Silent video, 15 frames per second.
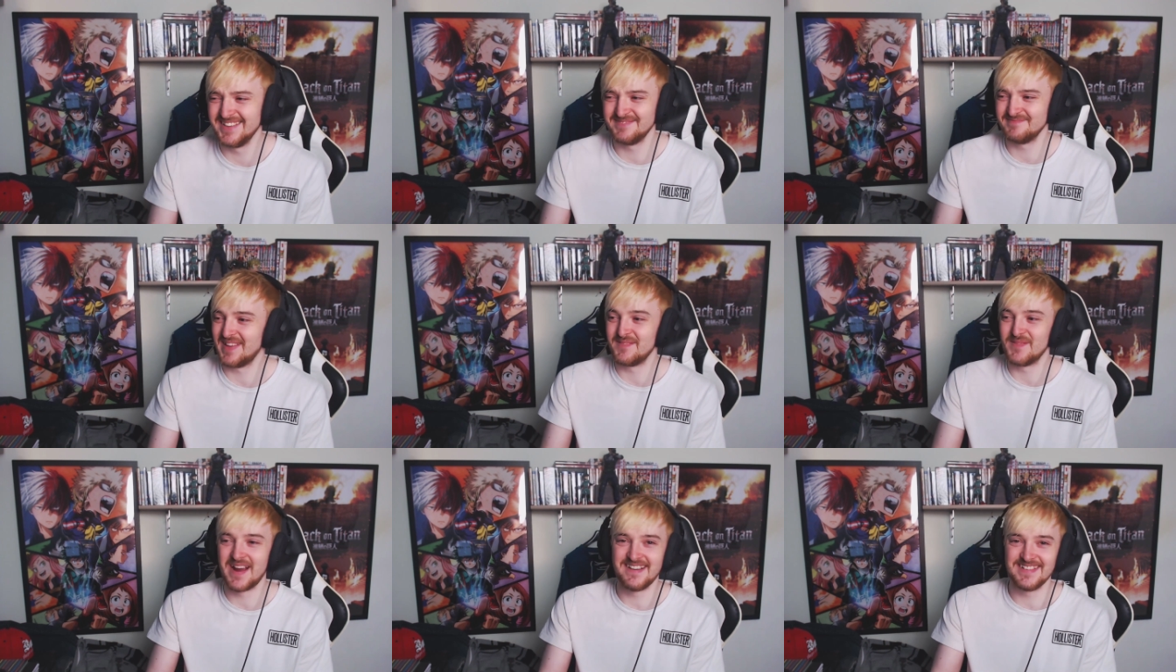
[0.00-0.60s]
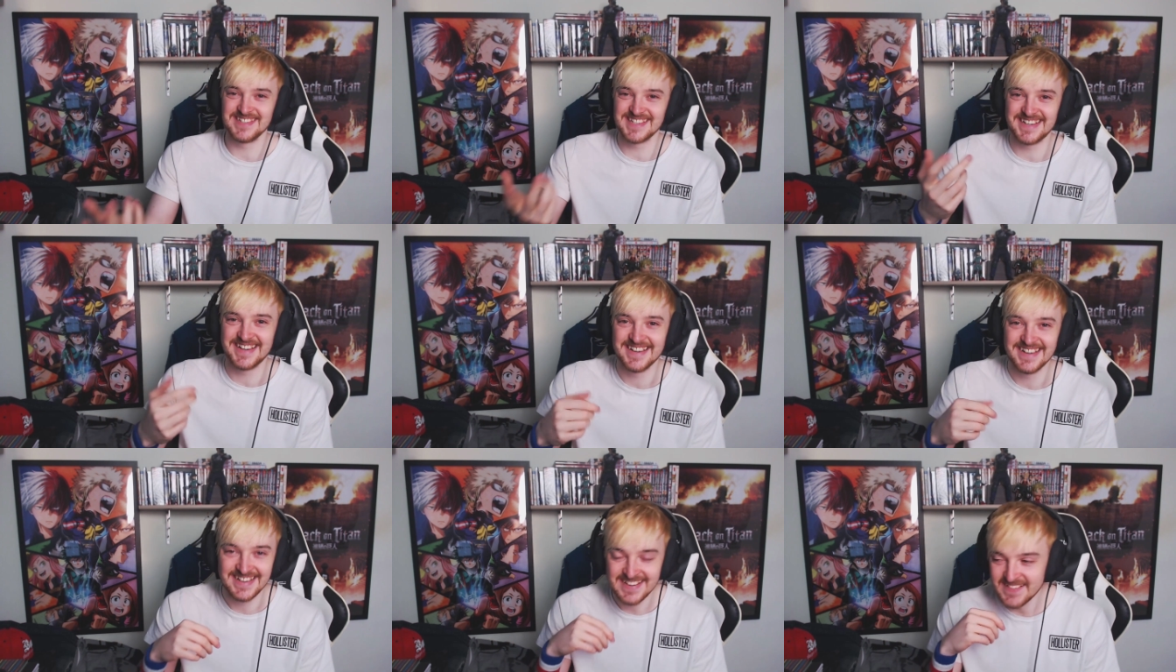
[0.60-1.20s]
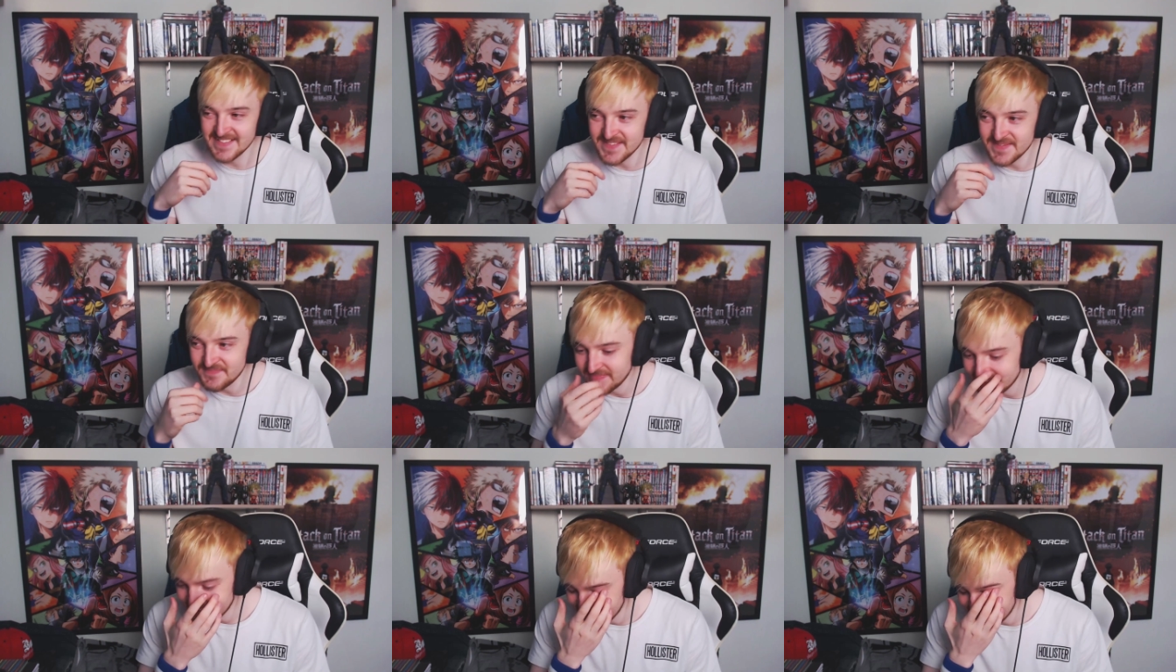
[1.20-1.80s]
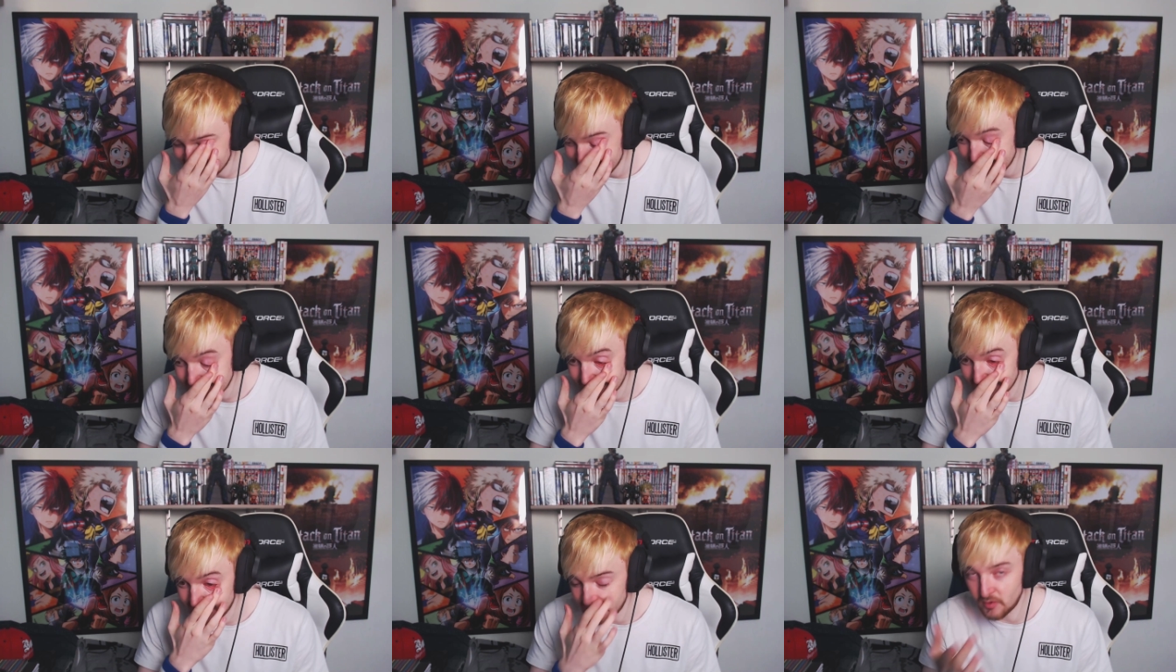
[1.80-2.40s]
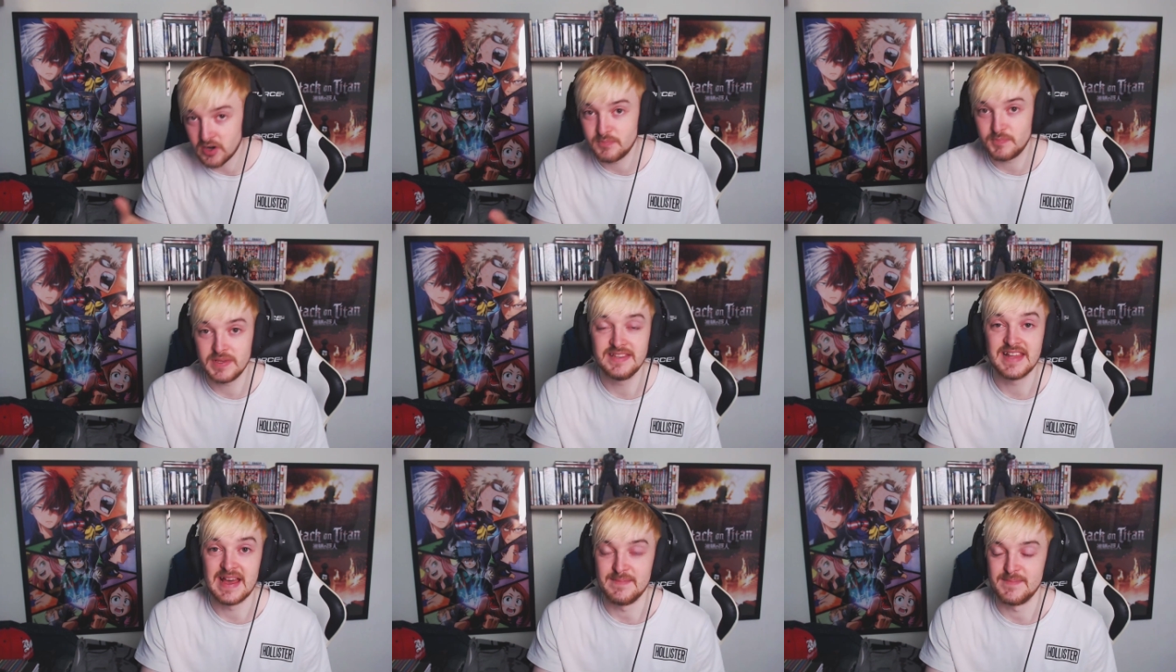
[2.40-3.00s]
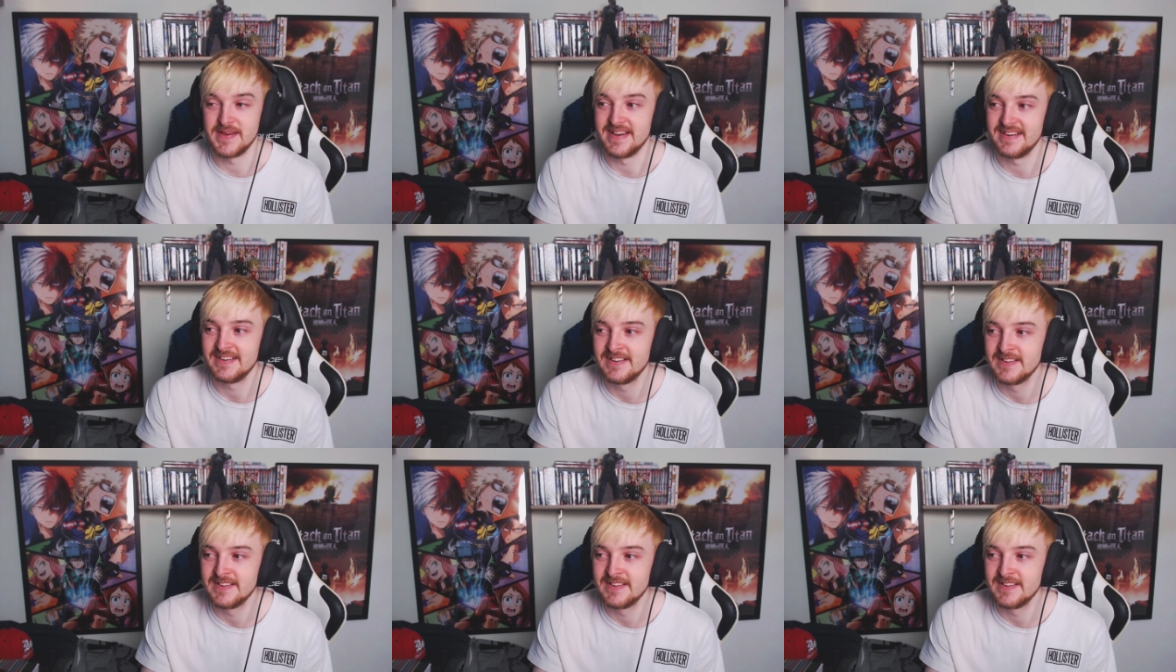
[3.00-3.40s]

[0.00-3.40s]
Like, where is it? It's like, you've already been there, mate.